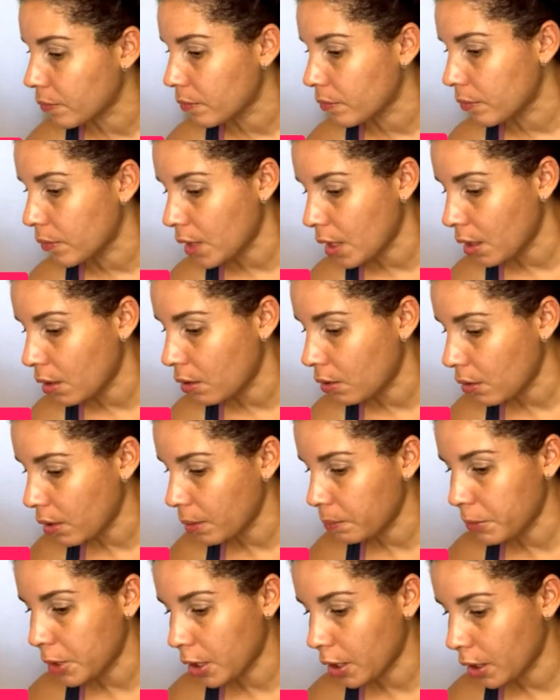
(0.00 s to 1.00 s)
one? No,
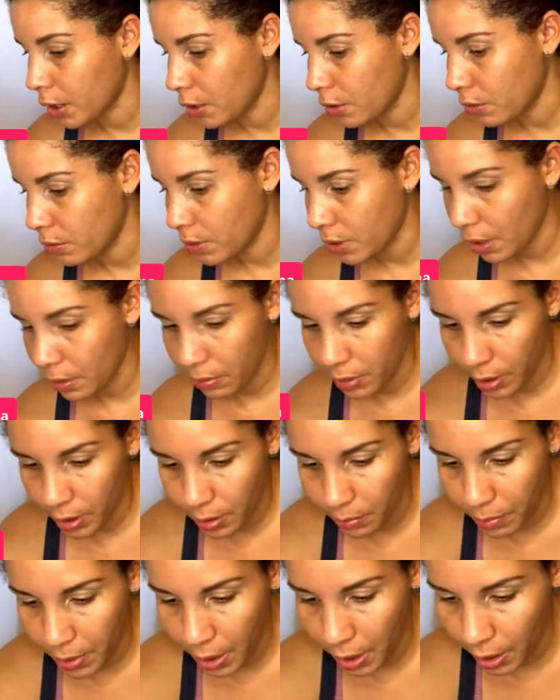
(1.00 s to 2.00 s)
I'm not going to use that one.
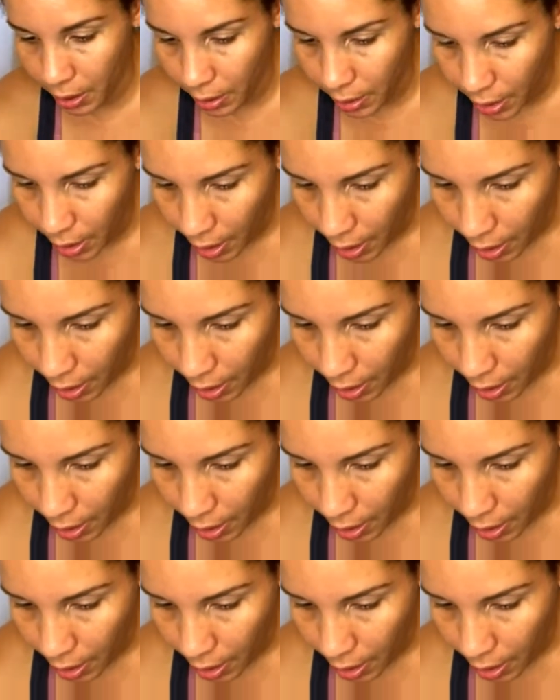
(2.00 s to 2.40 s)
The pink